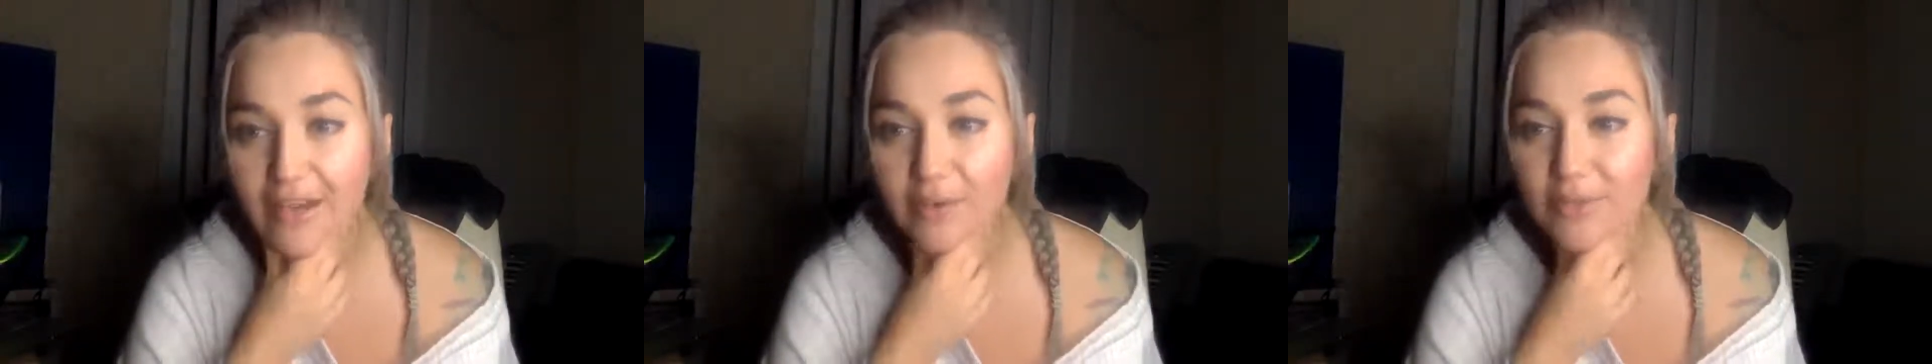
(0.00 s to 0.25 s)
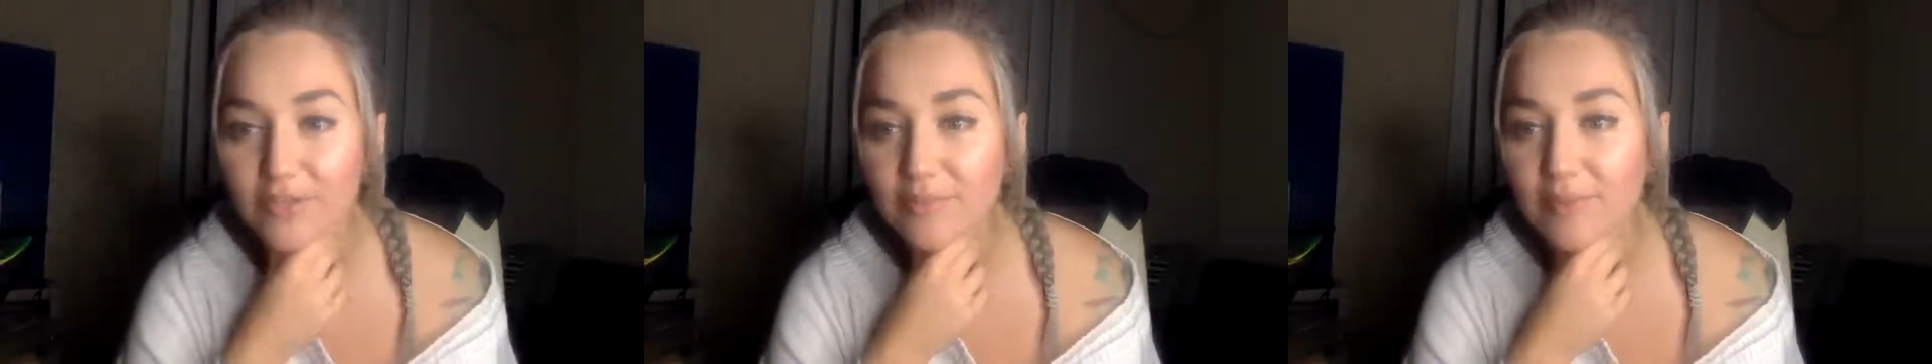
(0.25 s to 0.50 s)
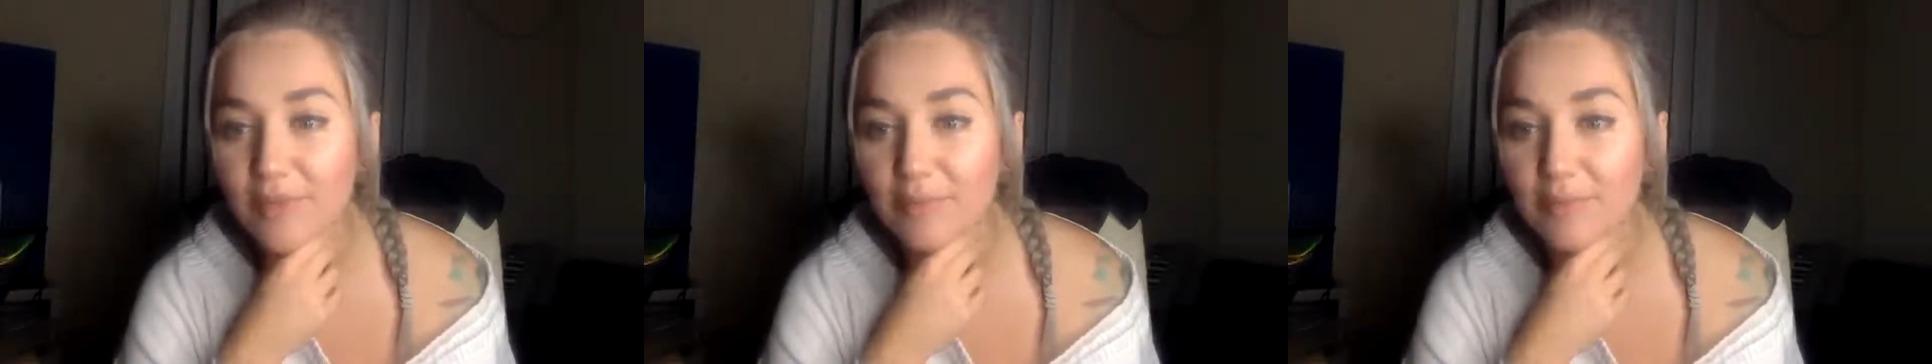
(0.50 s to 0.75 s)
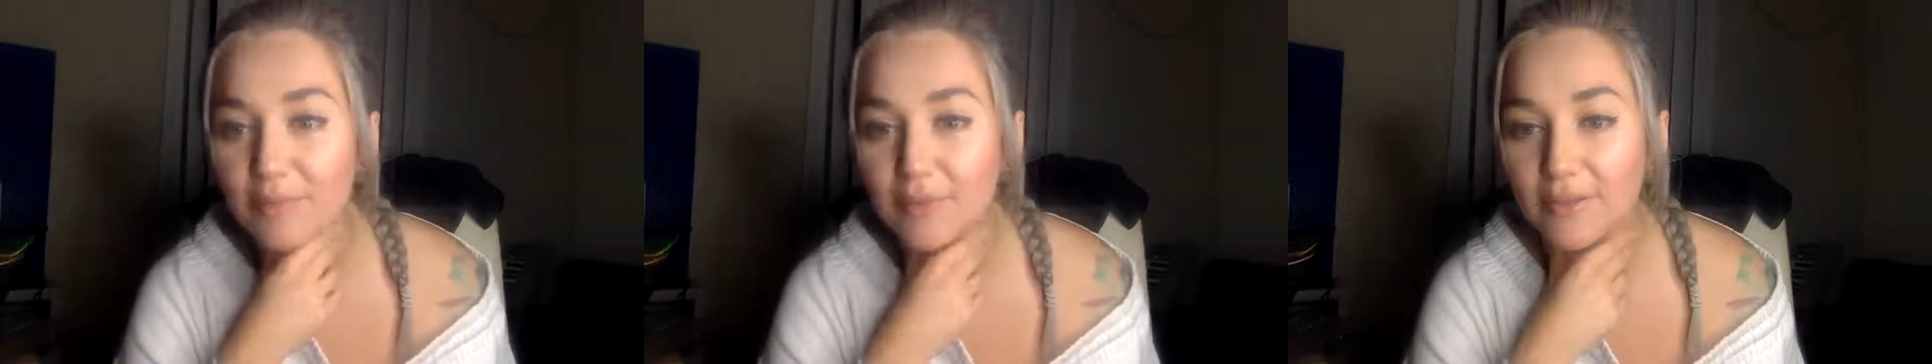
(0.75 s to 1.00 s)
I want to make
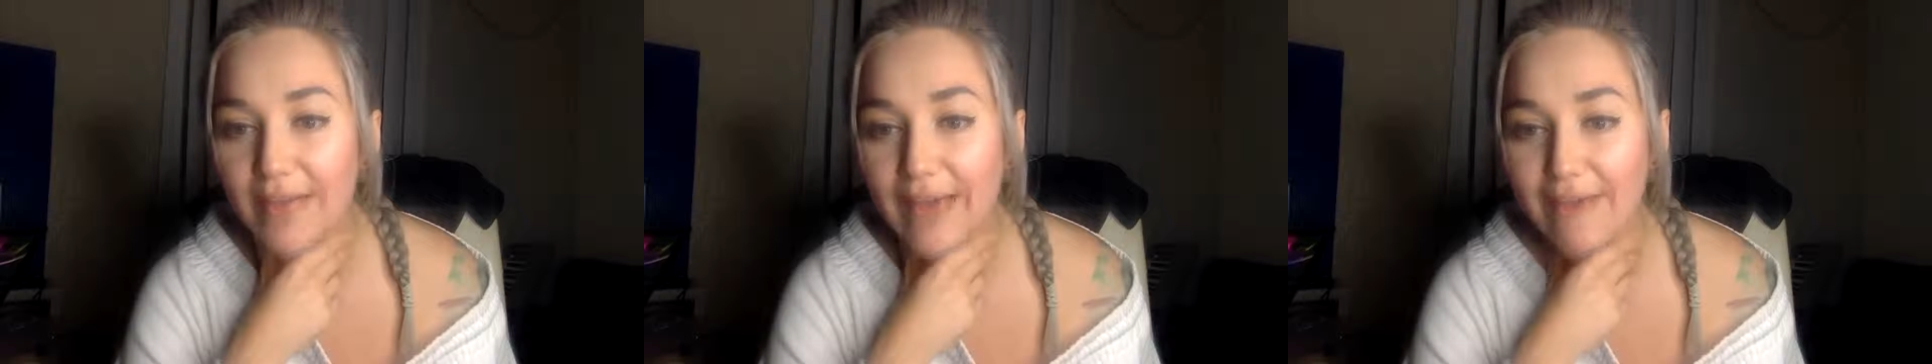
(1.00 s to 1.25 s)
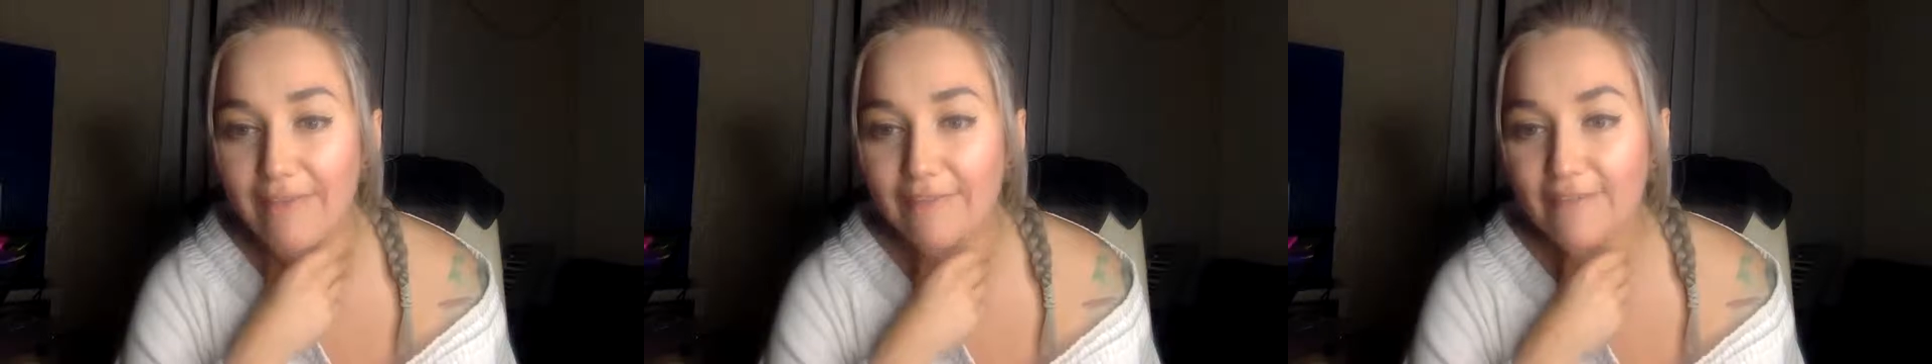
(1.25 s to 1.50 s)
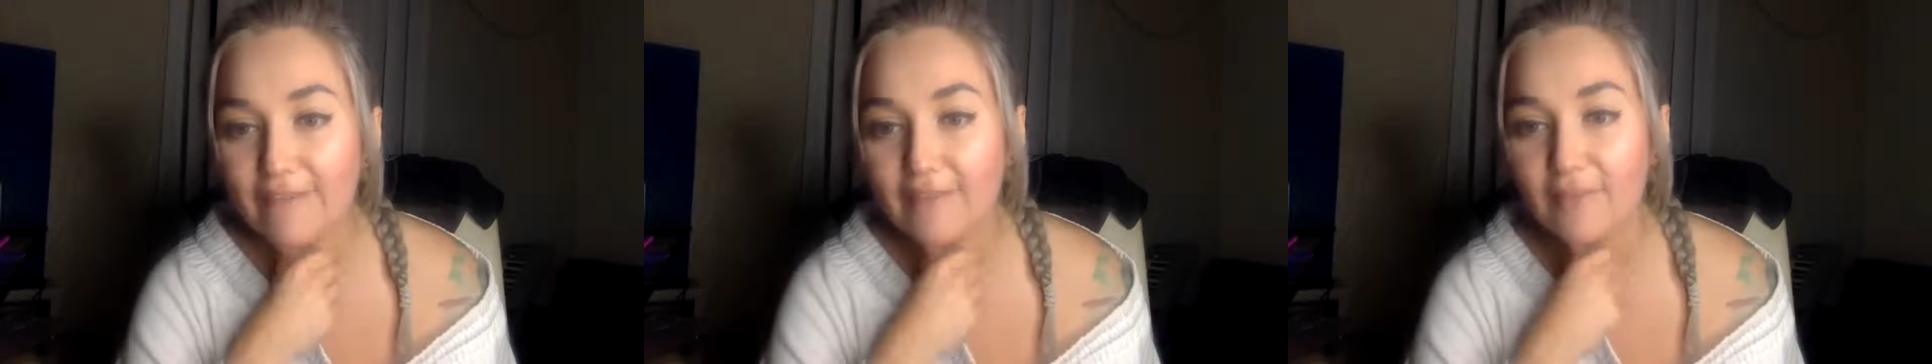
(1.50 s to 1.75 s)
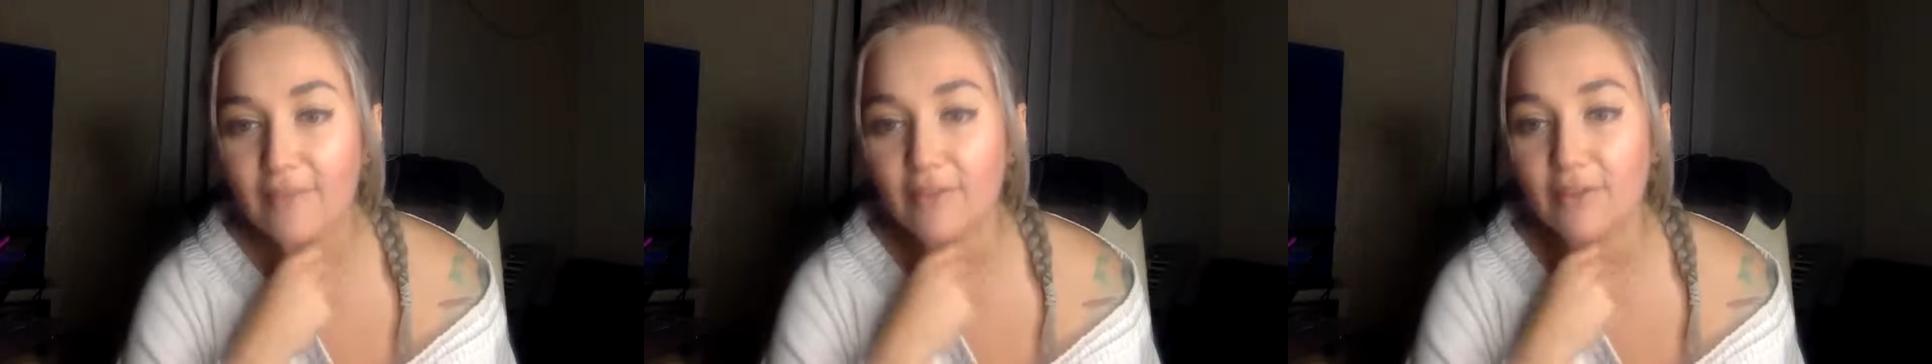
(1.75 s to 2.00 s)
people laugh,
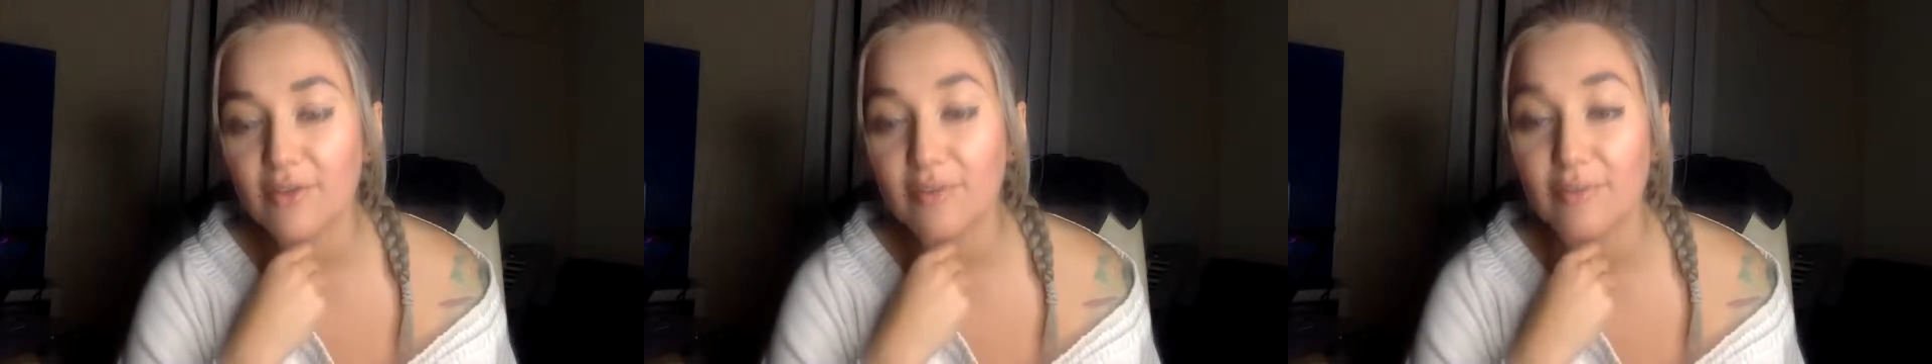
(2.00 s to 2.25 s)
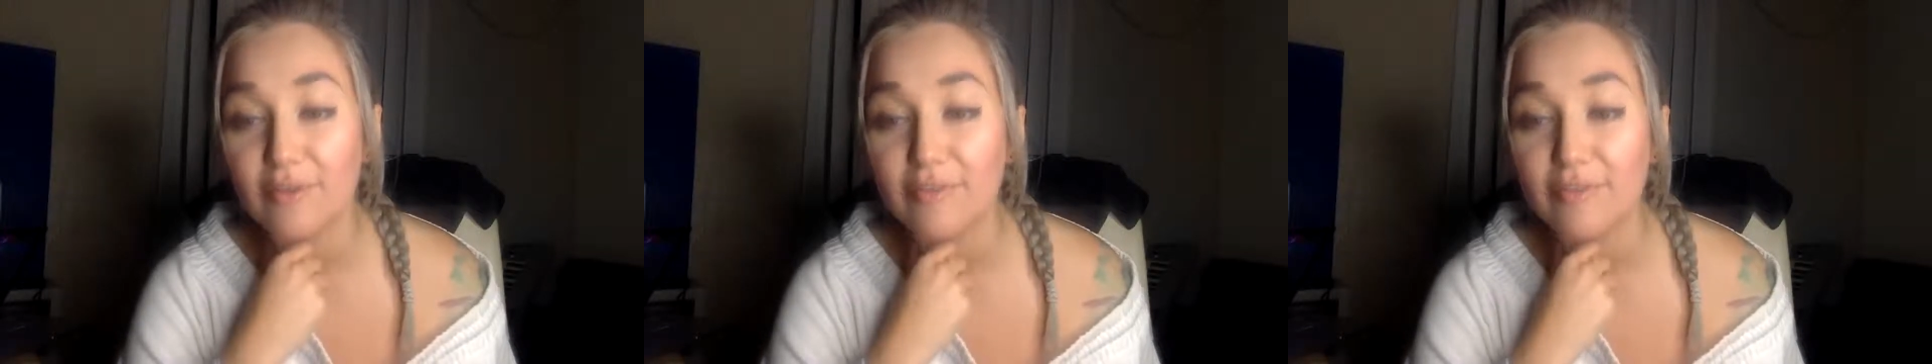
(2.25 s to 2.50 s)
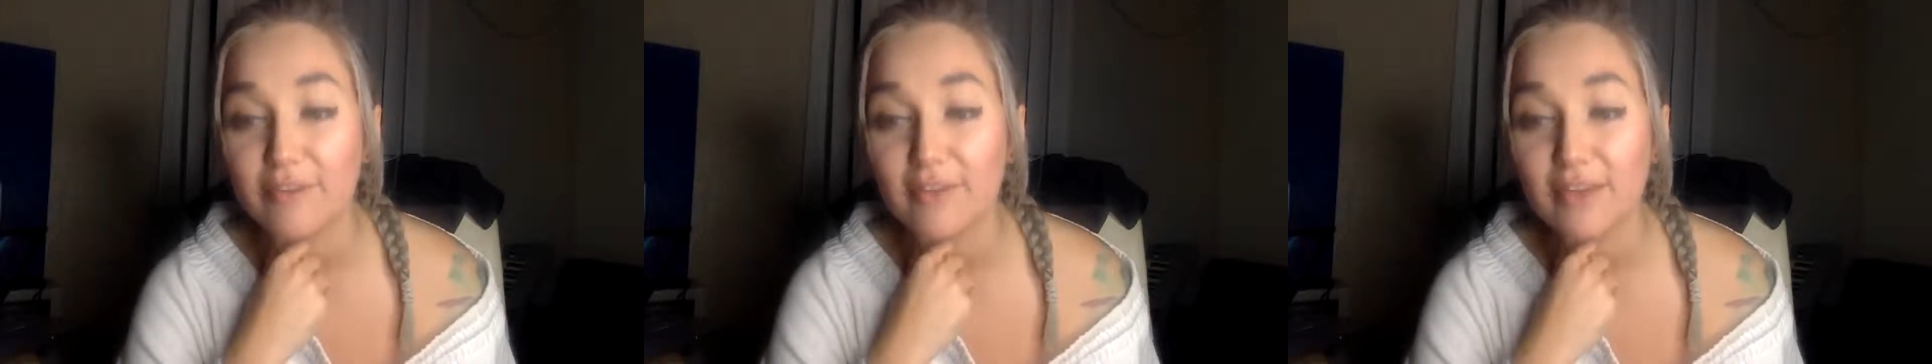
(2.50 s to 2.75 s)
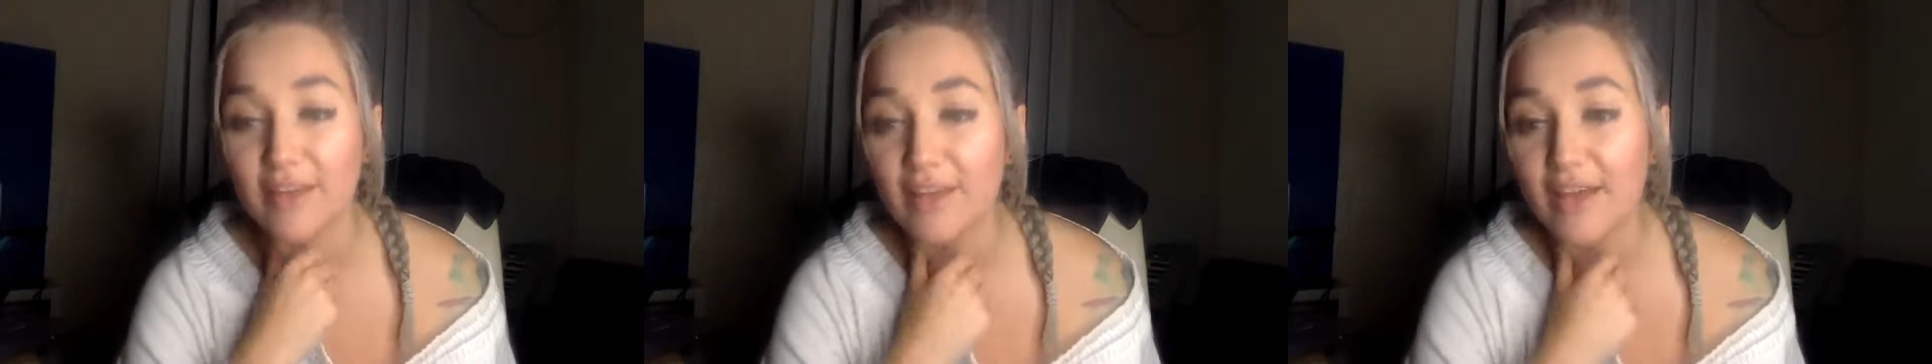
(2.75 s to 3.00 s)
even though I'm not funny.